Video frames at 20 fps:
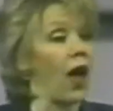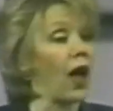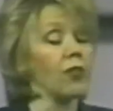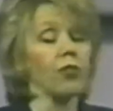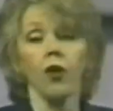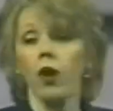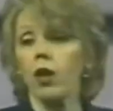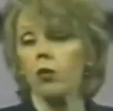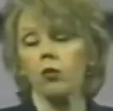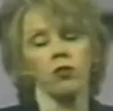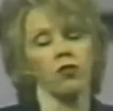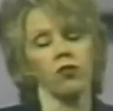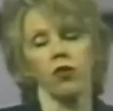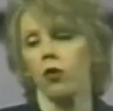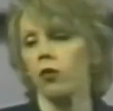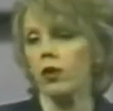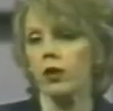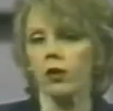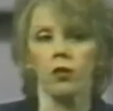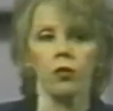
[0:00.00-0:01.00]
I thought it was
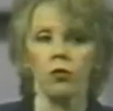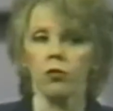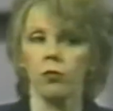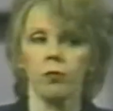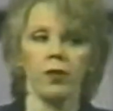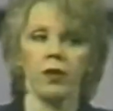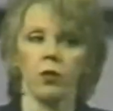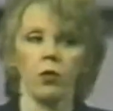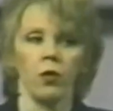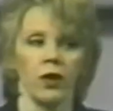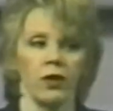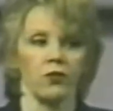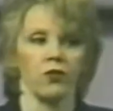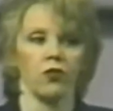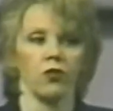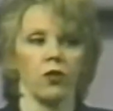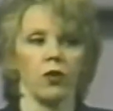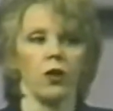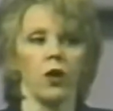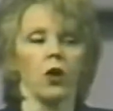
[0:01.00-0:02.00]
totally cool to be a
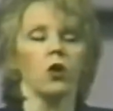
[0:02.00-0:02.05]
witch.